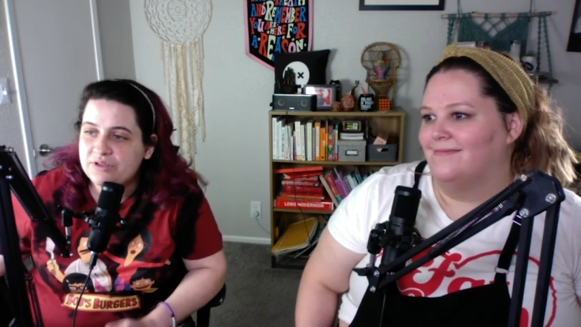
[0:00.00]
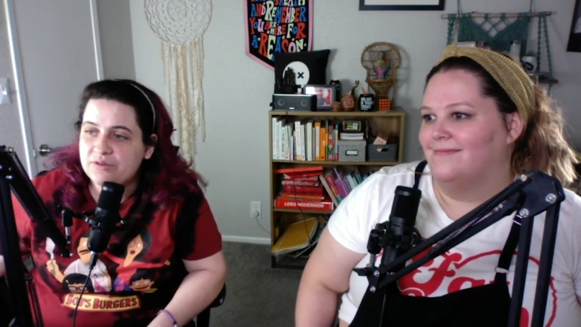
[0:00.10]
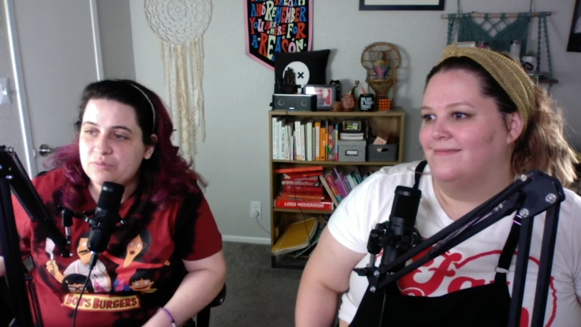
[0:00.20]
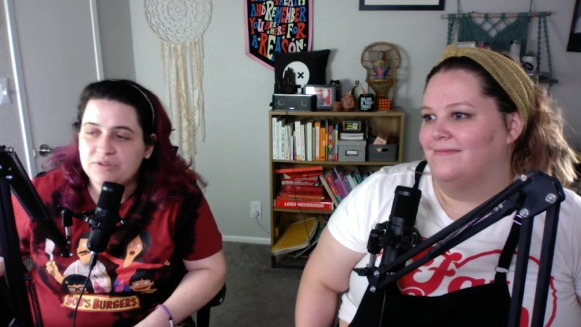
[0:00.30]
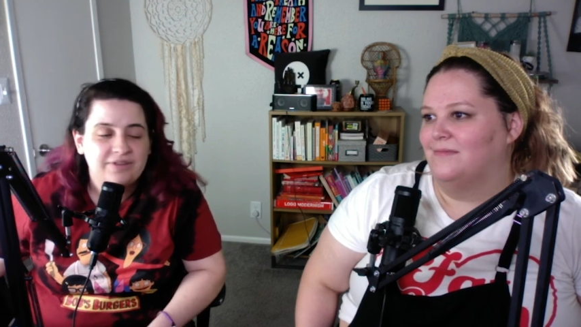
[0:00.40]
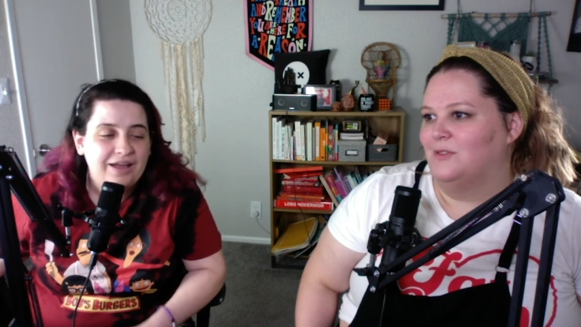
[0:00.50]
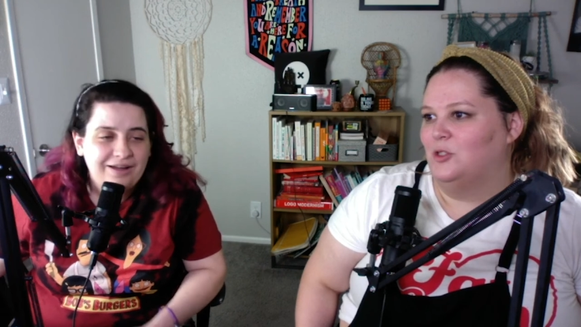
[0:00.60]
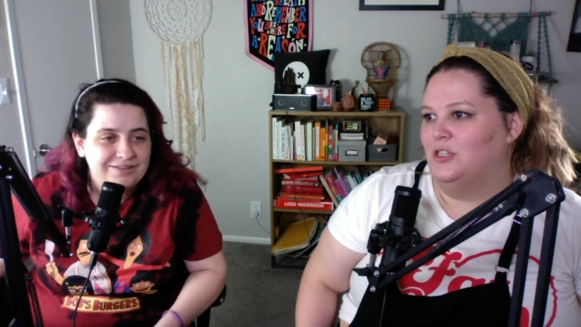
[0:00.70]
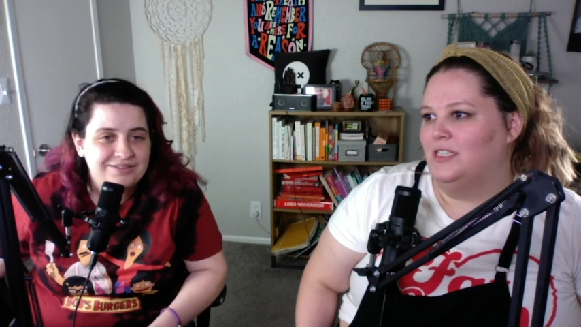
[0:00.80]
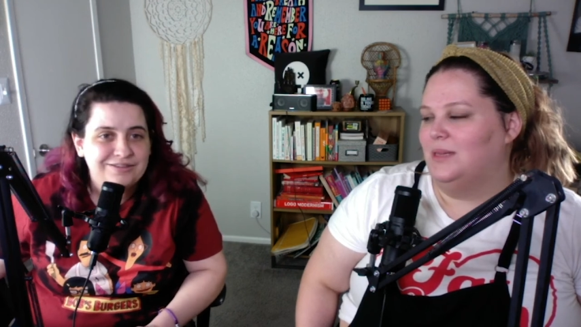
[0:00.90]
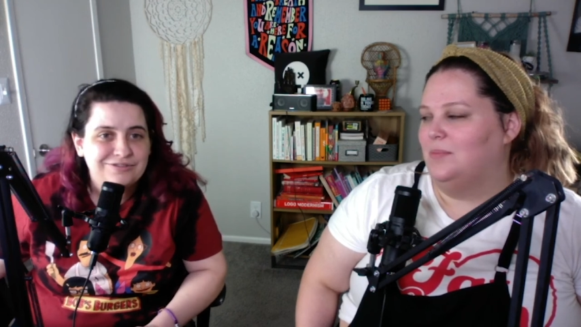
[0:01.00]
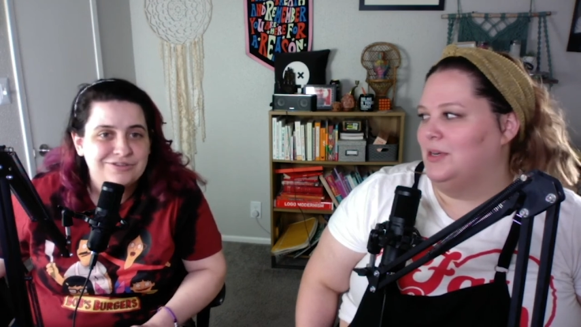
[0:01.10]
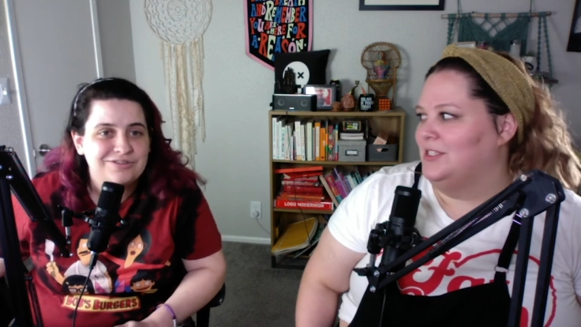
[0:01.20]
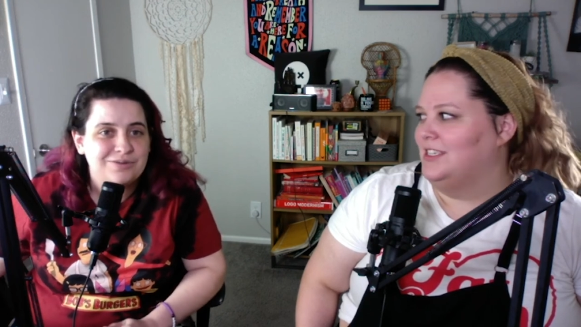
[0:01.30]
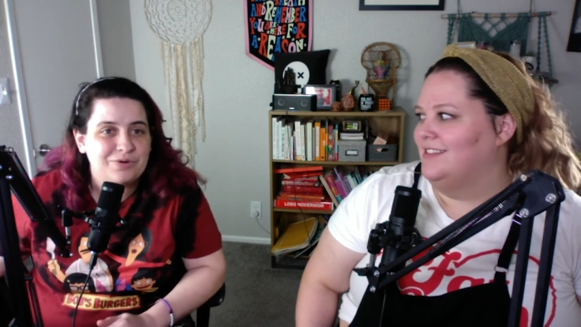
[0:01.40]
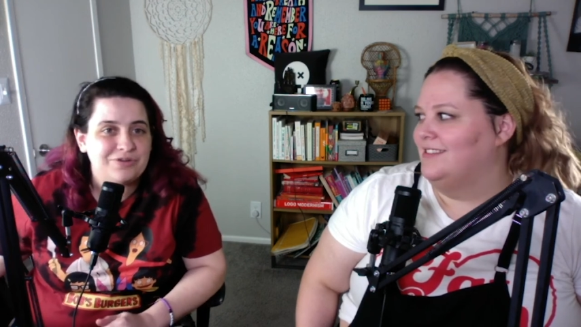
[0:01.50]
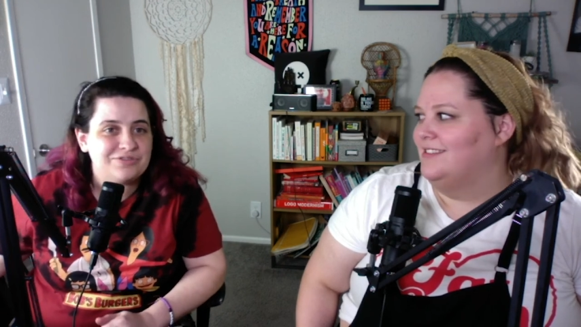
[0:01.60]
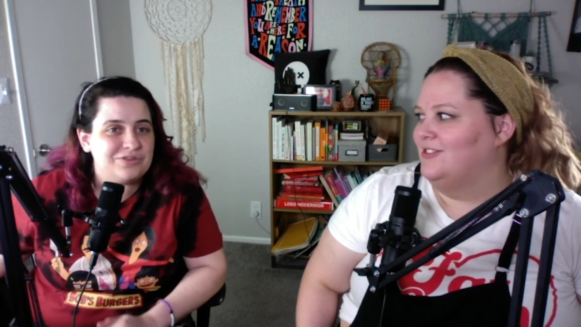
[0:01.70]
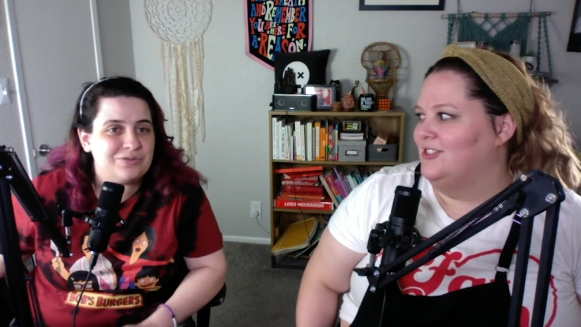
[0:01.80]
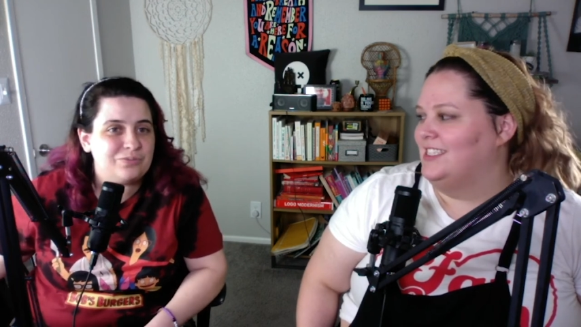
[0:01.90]
Speaker 1: and was honestly just a
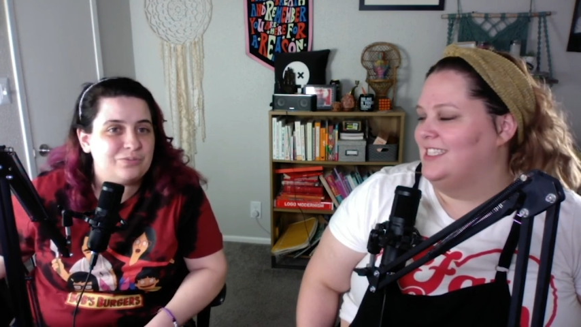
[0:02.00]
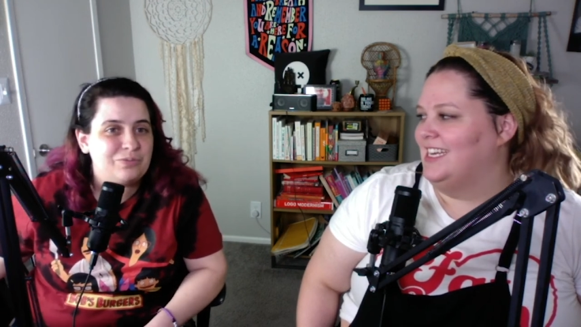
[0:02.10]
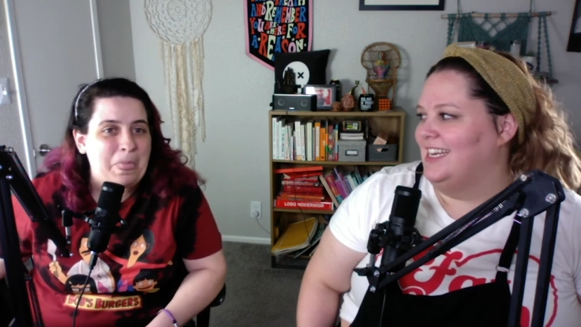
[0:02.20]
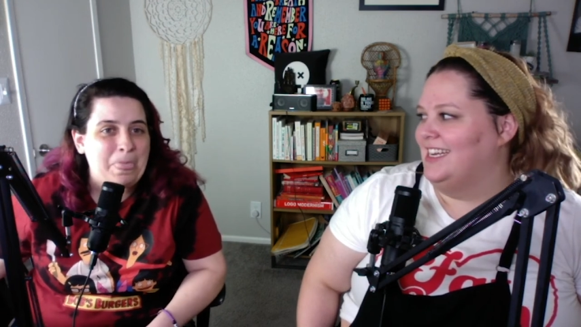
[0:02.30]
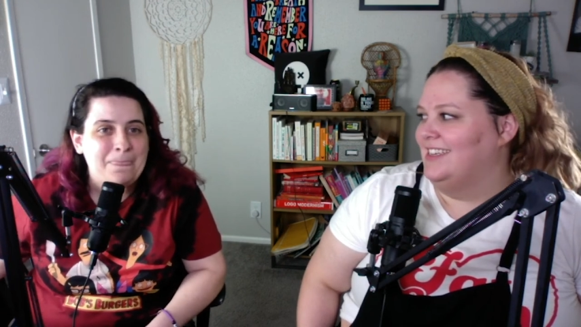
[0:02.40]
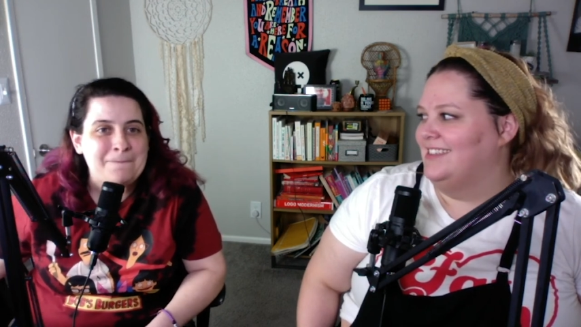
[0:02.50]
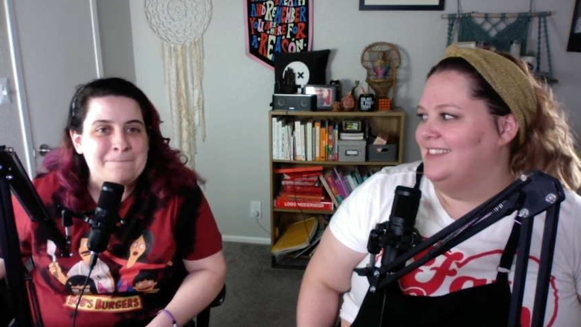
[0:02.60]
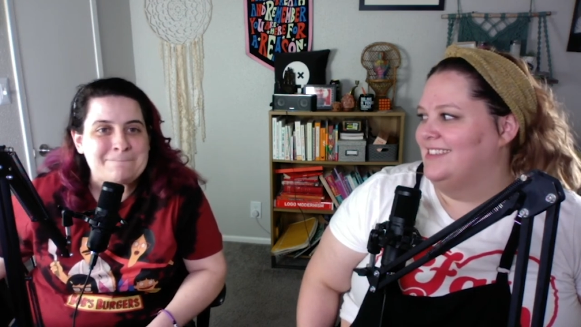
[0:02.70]
person, just a person just